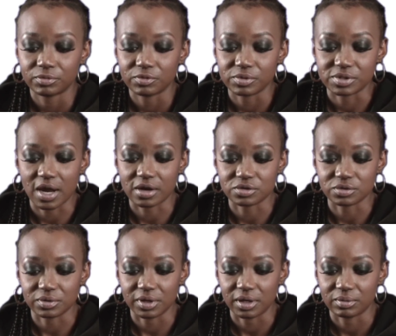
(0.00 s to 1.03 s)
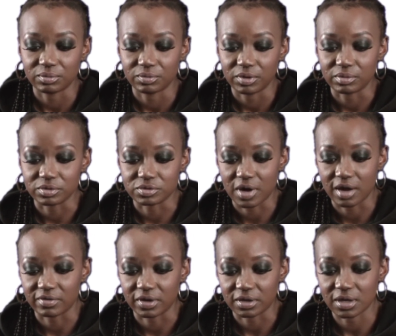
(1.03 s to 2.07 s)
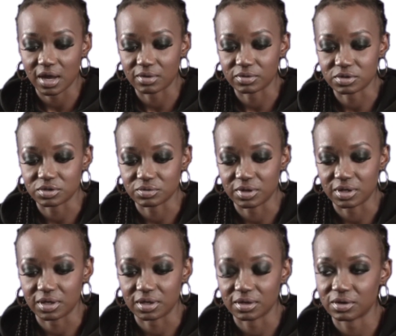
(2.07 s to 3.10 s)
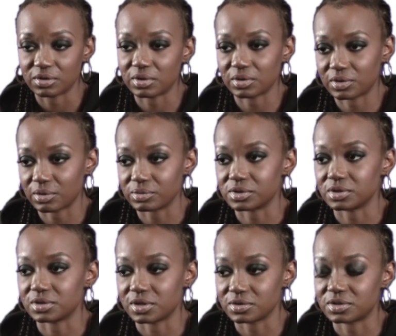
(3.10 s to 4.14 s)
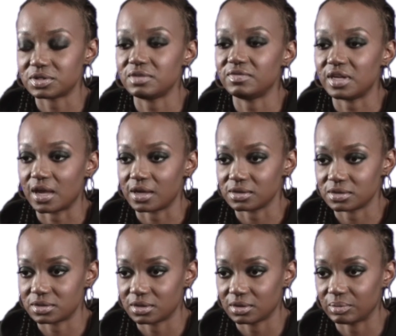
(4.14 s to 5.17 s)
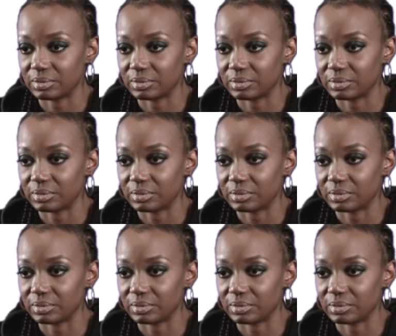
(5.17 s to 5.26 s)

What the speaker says: was actually, we were driving down the street, and there's CVS,